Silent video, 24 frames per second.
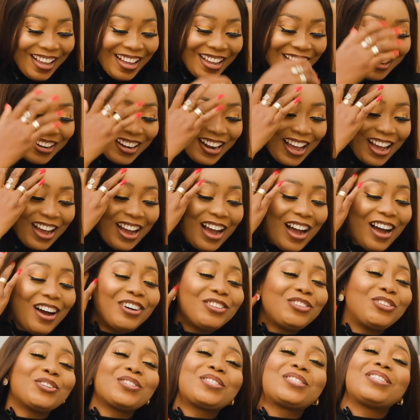Now, how
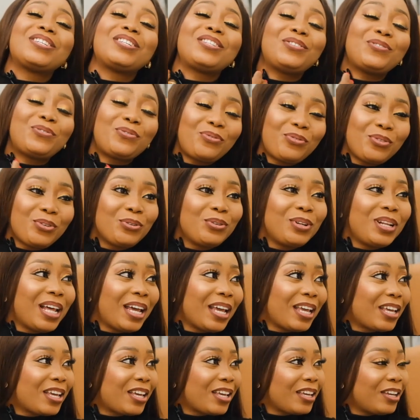does it feel
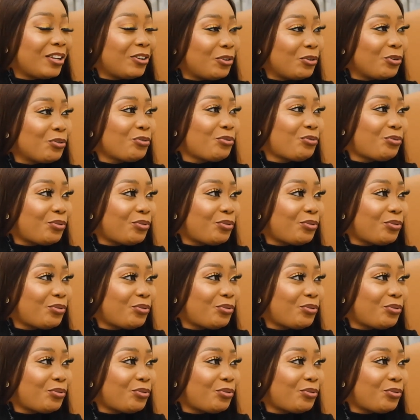like, you know,